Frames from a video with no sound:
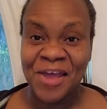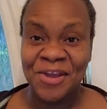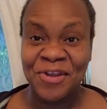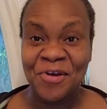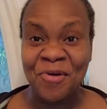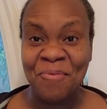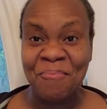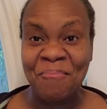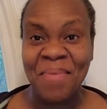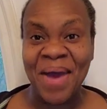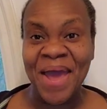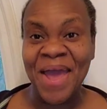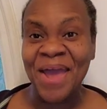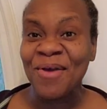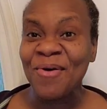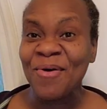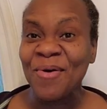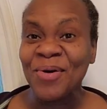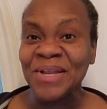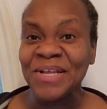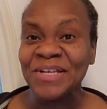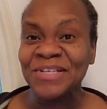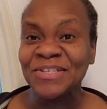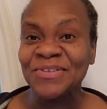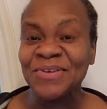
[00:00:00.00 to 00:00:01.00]
Now, my
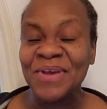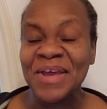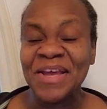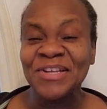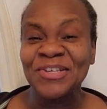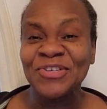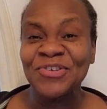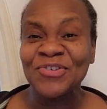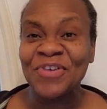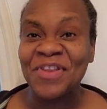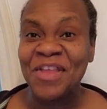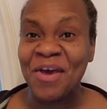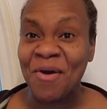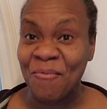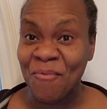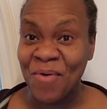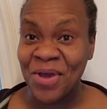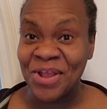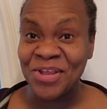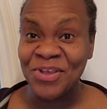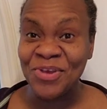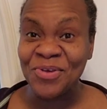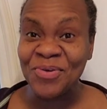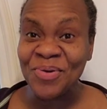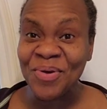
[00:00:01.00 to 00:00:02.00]
goal is to ensure that
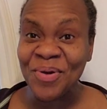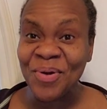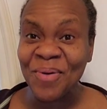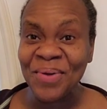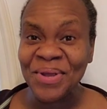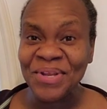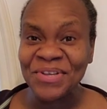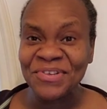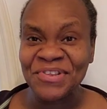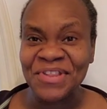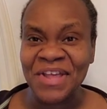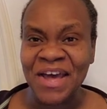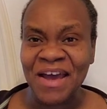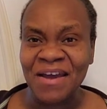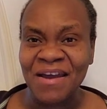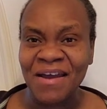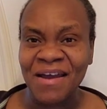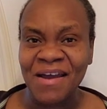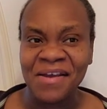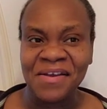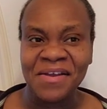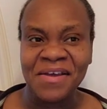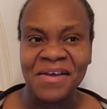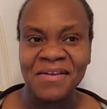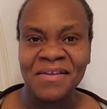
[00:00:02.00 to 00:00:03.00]
when you go into that
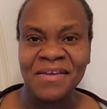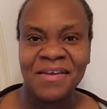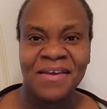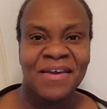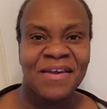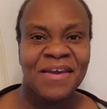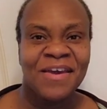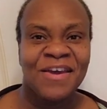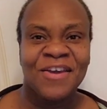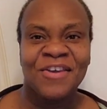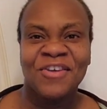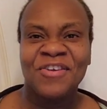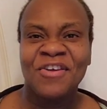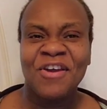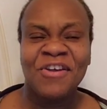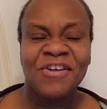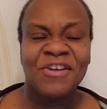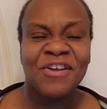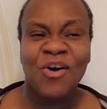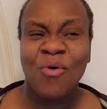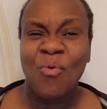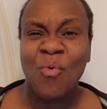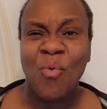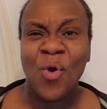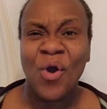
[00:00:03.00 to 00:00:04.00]
garden, you're
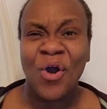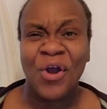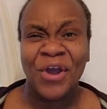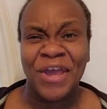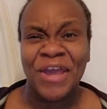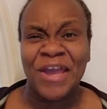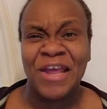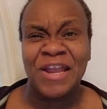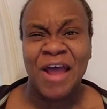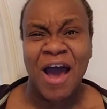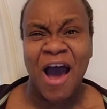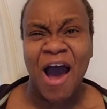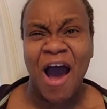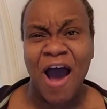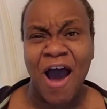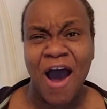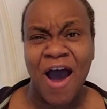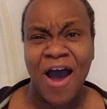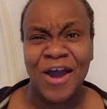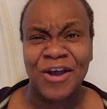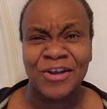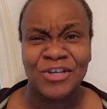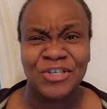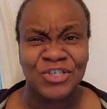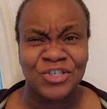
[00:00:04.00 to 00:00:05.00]
not working
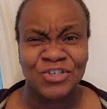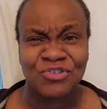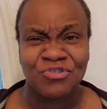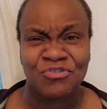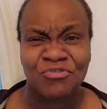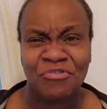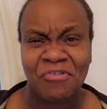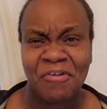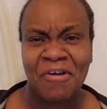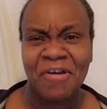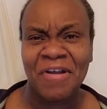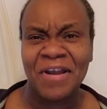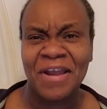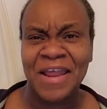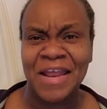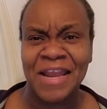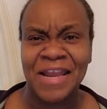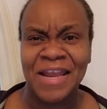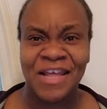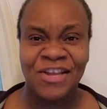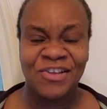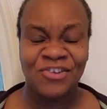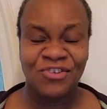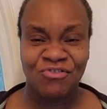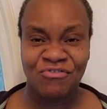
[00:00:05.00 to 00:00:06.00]
hard, struggling,
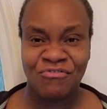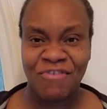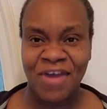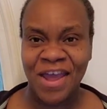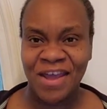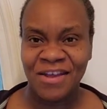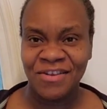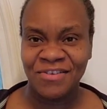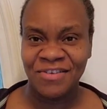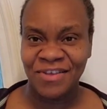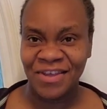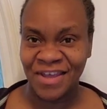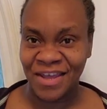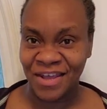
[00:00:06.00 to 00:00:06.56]
and trying to